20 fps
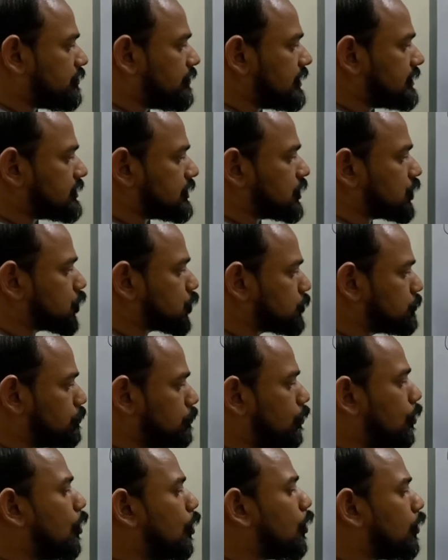
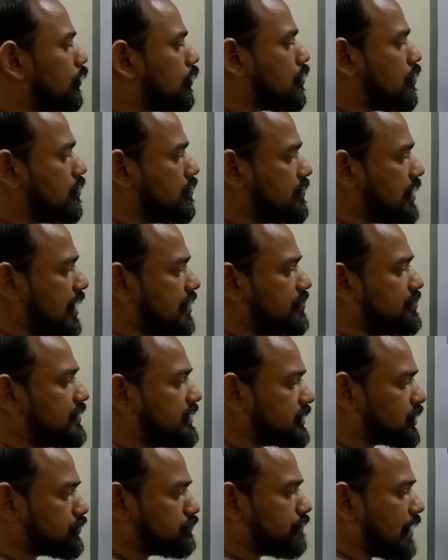increases more
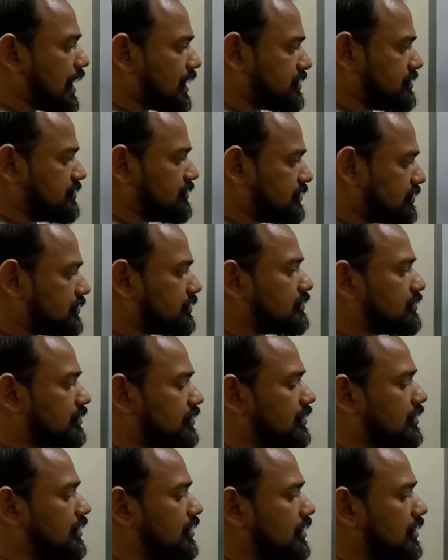than this factor